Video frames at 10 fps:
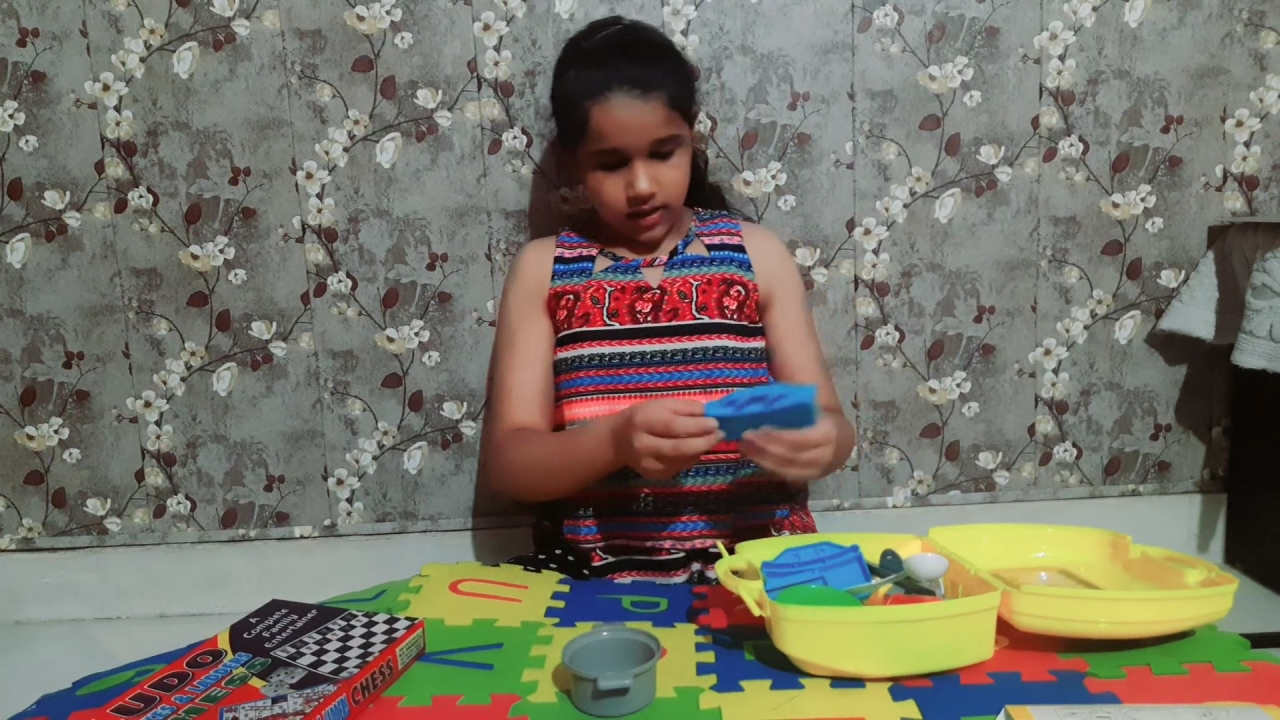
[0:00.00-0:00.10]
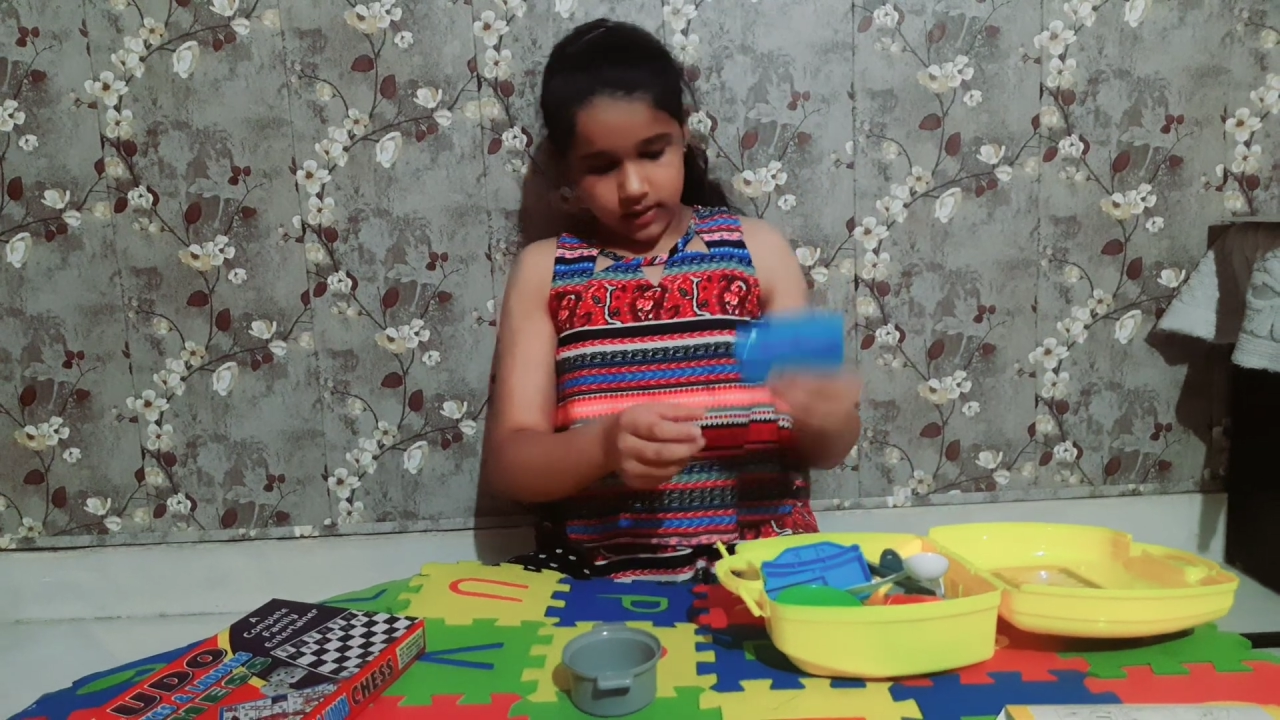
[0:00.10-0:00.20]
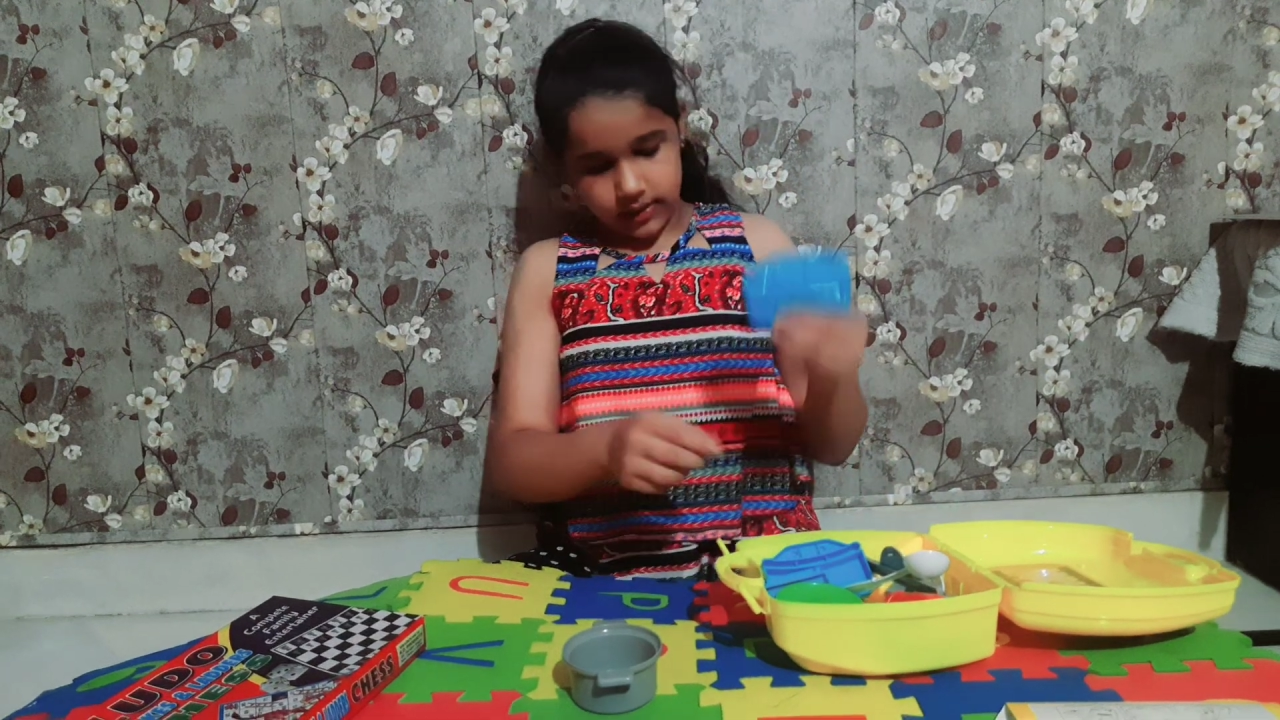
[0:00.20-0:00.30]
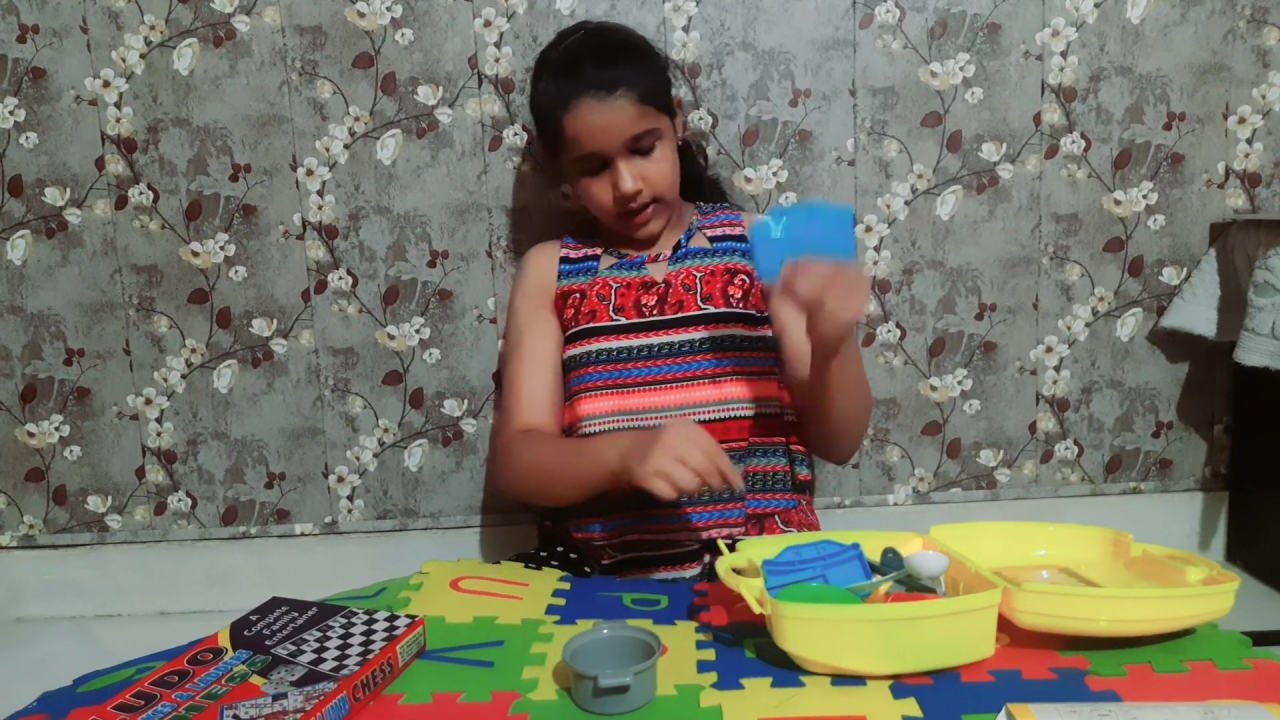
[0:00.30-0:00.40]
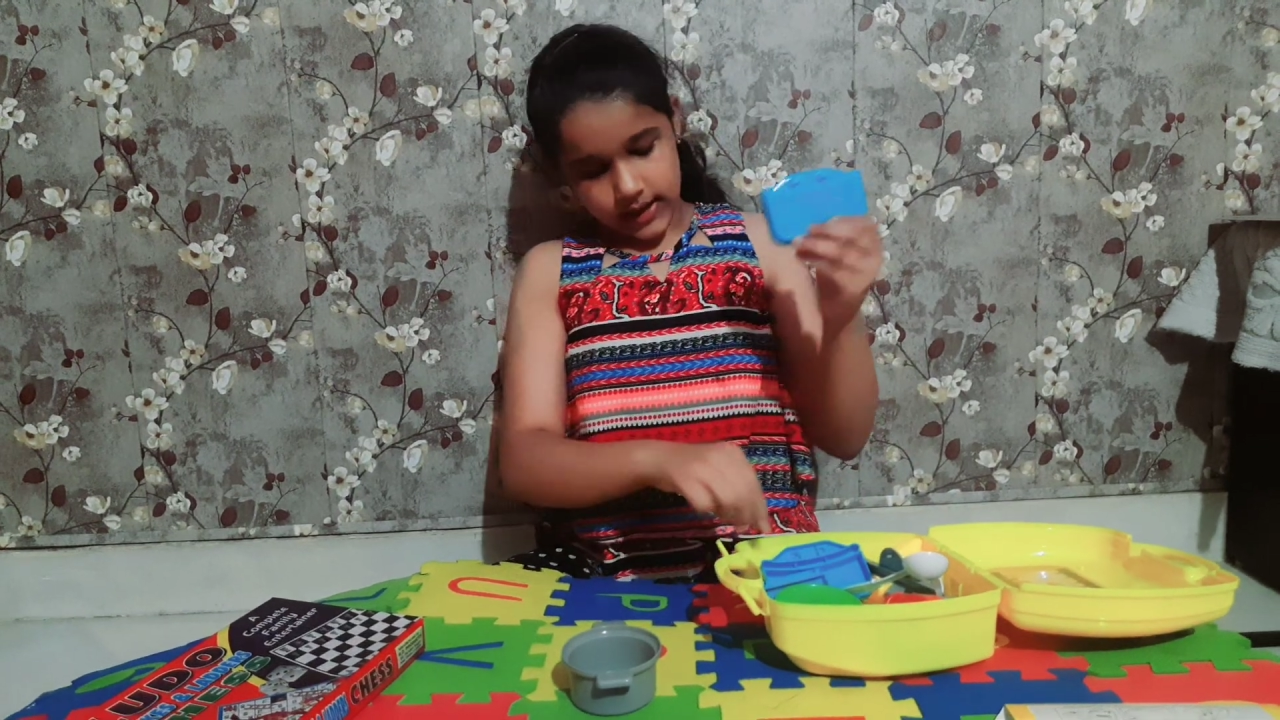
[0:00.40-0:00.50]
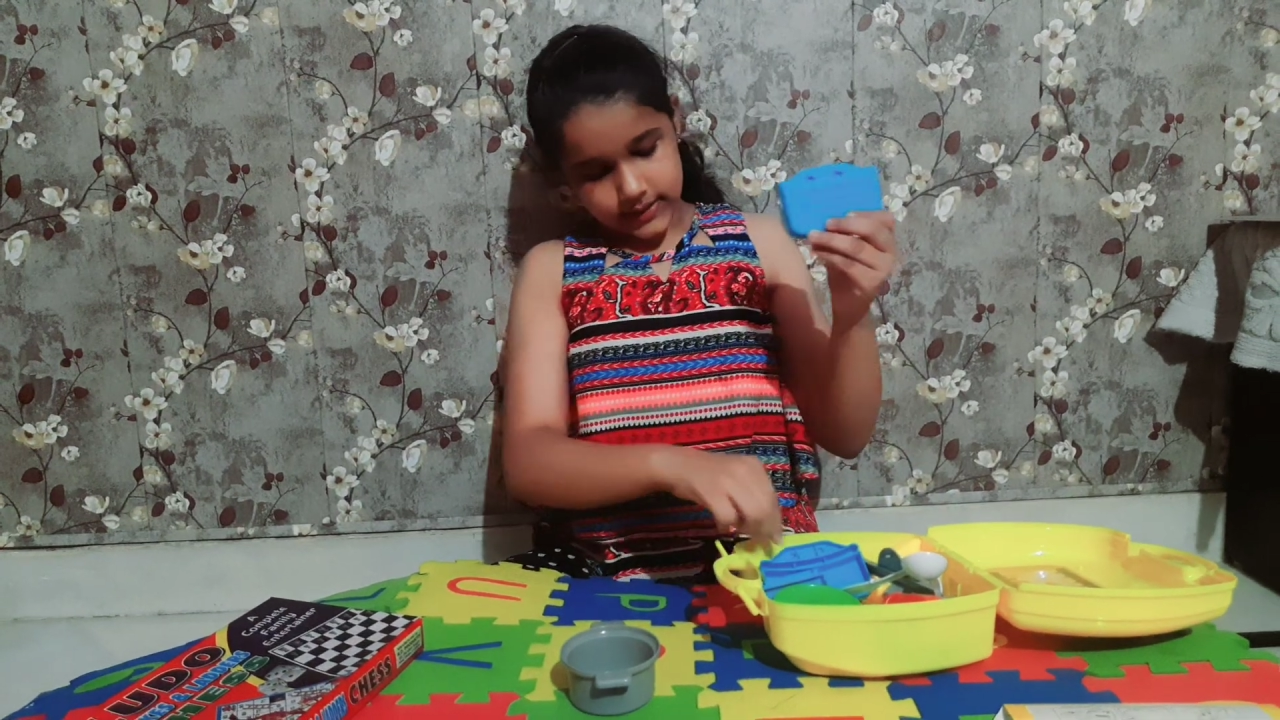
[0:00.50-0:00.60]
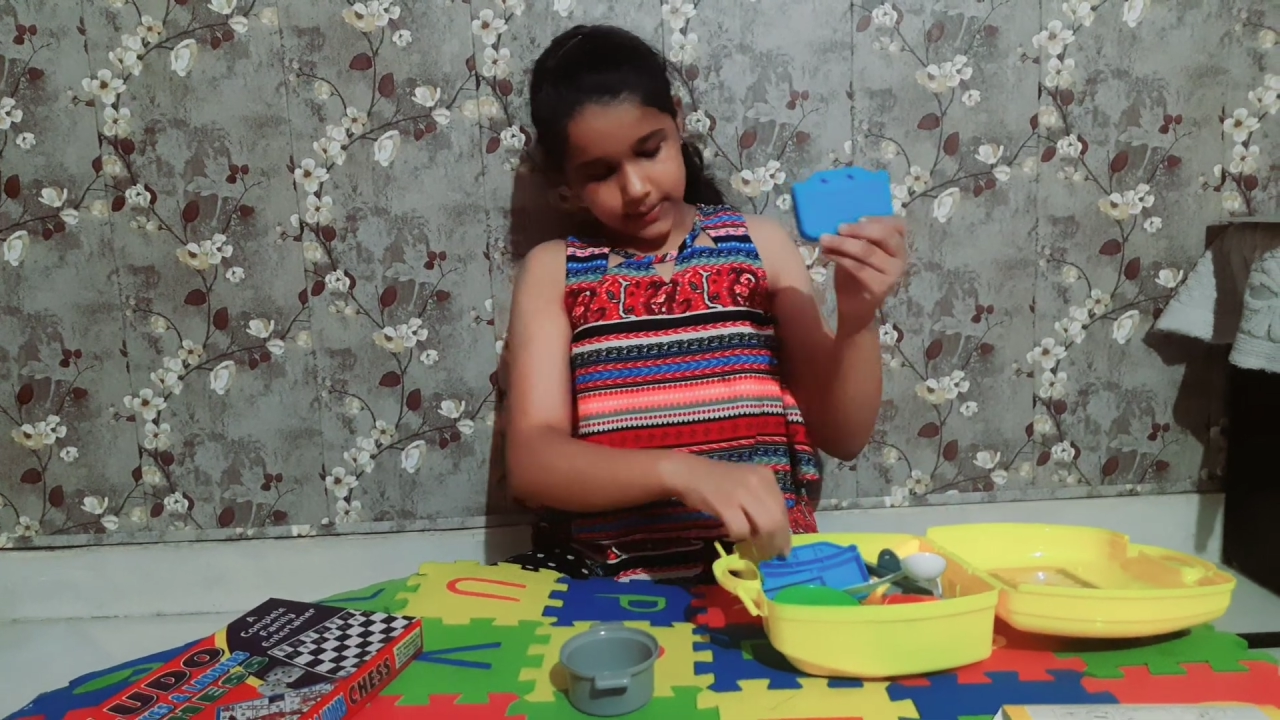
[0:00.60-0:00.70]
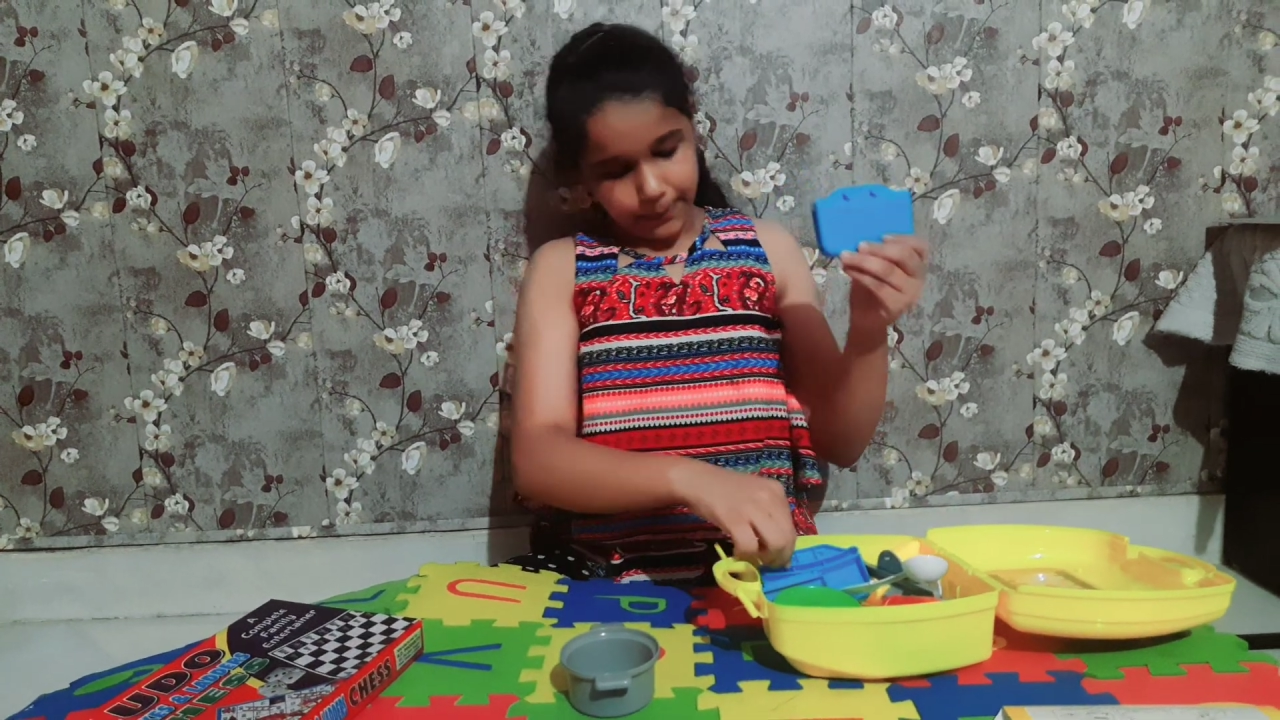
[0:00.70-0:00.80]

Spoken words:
there are some